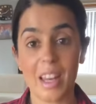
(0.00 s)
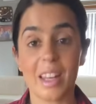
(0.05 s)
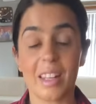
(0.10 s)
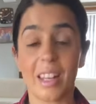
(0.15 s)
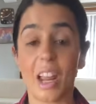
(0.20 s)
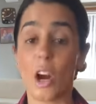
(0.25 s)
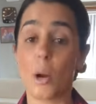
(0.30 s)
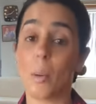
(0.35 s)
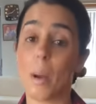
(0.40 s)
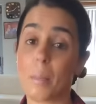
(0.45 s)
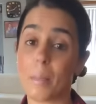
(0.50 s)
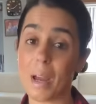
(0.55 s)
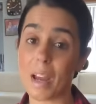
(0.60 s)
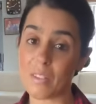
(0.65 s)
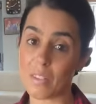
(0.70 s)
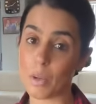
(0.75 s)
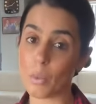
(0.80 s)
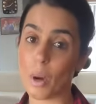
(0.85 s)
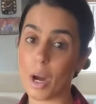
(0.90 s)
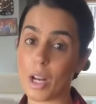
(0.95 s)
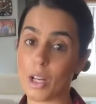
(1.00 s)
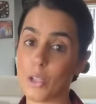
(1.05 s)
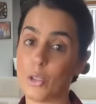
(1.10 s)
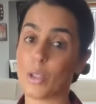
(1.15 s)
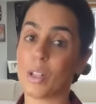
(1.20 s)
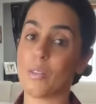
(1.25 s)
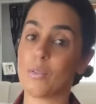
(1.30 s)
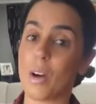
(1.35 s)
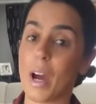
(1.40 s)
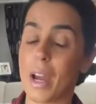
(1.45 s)
Now remember everyone, you
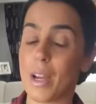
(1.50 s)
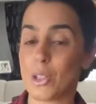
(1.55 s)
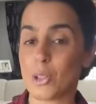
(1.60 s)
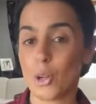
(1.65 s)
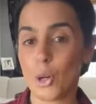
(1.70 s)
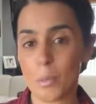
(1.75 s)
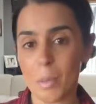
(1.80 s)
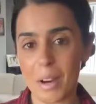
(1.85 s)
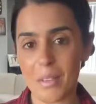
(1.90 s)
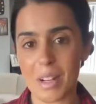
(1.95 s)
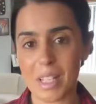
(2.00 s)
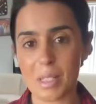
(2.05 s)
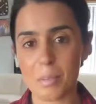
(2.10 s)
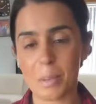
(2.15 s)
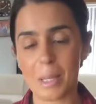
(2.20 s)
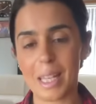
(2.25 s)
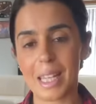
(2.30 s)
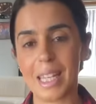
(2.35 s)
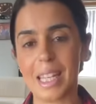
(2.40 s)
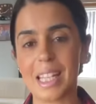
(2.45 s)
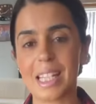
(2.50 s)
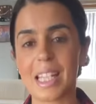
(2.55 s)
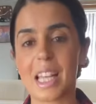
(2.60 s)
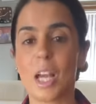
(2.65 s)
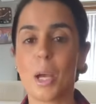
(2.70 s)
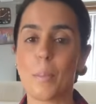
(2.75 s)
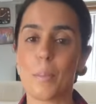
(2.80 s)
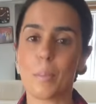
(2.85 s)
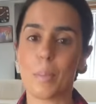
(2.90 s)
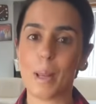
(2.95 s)
can find all my recipes
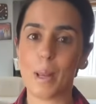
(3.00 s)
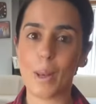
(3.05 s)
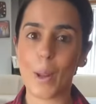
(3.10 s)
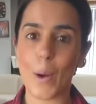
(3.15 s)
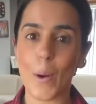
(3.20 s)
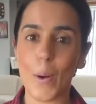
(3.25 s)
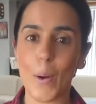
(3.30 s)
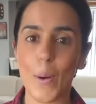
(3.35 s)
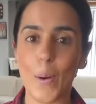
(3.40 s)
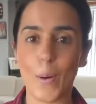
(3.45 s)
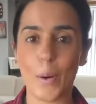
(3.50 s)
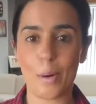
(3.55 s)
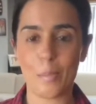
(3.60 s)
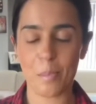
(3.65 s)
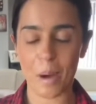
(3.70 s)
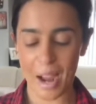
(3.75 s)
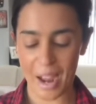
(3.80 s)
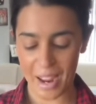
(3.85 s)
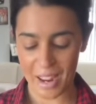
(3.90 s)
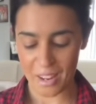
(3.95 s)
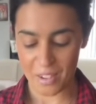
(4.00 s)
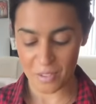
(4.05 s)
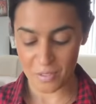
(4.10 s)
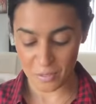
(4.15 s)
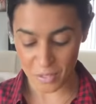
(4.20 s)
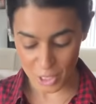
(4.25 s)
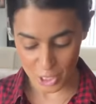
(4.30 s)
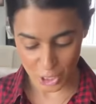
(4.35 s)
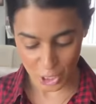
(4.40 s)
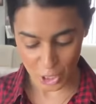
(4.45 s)
below my
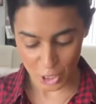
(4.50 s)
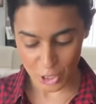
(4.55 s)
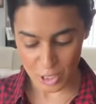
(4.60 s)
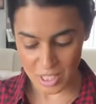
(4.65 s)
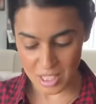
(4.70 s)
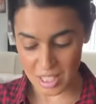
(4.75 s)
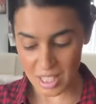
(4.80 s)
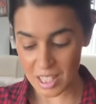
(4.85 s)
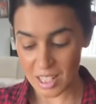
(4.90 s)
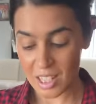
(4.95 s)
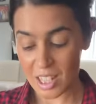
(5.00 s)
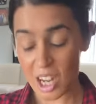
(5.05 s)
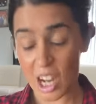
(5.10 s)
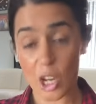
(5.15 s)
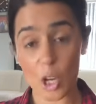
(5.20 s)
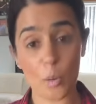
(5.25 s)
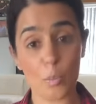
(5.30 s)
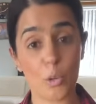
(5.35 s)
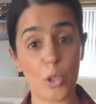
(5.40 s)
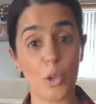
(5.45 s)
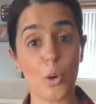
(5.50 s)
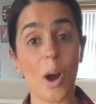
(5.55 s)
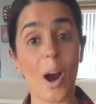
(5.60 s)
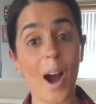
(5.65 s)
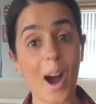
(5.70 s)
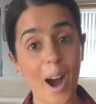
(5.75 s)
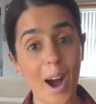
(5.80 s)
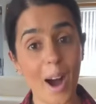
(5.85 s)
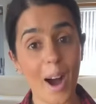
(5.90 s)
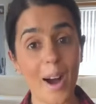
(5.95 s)
videos. I hope you
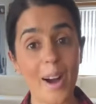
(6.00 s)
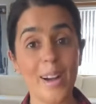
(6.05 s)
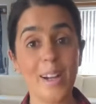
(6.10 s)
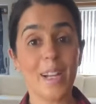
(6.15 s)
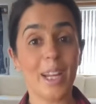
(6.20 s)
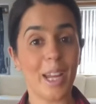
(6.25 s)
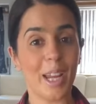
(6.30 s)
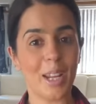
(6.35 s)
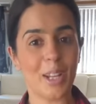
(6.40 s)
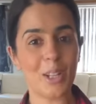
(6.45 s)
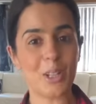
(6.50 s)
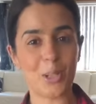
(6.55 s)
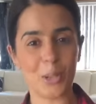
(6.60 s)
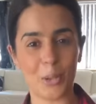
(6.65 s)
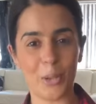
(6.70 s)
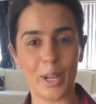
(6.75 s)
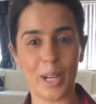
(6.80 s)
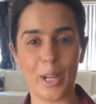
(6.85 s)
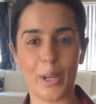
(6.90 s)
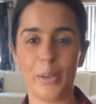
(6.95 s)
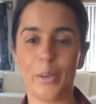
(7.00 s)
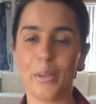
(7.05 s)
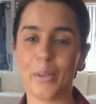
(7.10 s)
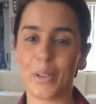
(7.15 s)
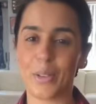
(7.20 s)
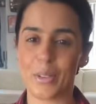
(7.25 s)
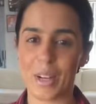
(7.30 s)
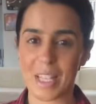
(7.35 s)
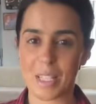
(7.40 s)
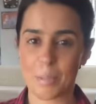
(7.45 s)
are enjoying all the
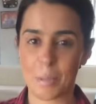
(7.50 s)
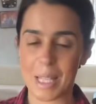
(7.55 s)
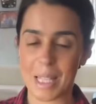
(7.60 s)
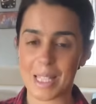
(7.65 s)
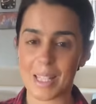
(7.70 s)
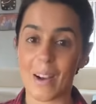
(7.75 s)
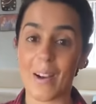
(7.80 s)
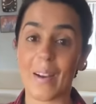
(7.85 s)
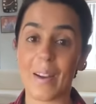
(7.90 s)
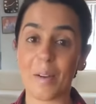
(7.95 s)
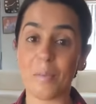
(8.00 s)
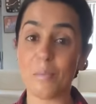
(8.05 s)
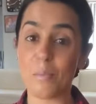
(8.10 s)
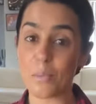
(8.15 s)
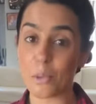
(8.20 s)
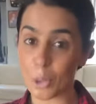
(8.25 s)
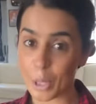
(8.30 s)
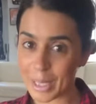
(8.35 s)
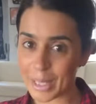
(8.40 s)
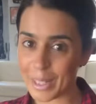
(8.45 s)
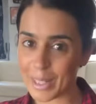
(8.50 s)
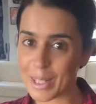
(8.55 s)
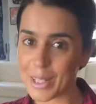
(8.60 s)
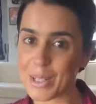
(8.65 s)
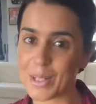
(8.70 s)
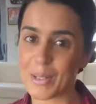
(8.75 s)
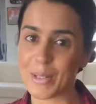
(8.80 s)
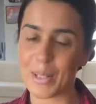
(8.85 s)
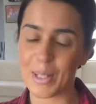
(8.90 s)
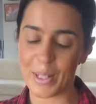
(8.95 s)
recipes that I am bringing
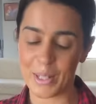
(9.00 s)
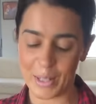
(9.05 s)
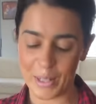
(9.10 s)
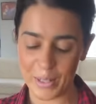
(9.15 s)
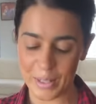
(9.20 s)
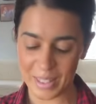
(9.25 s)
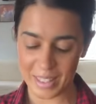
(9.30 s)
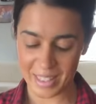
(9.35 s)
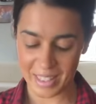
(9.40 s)
to you.